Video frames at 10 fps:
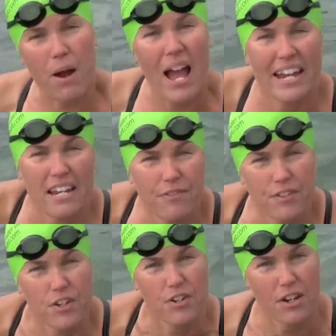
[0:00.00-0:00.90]
what,
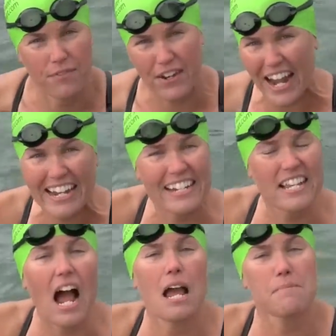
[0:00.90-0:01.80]
if at any
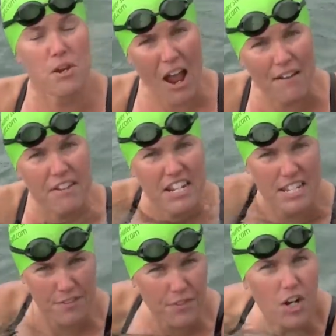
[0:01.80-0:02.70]
time you're having
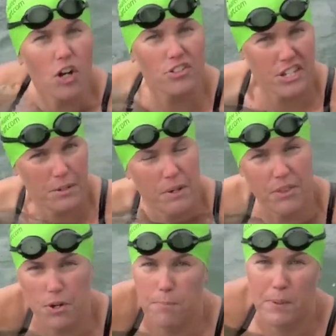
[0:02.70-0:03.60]
difficulty
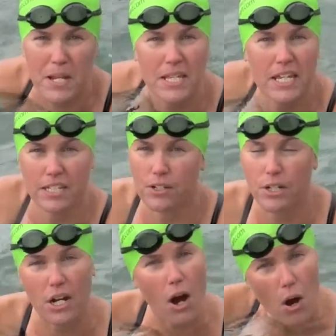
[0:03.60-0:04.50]
with your breathing, you
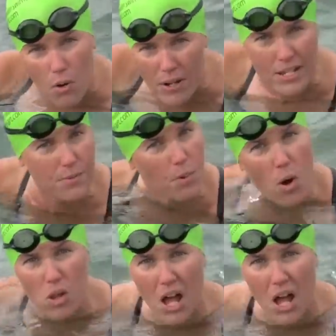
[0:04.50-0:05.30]
can always roll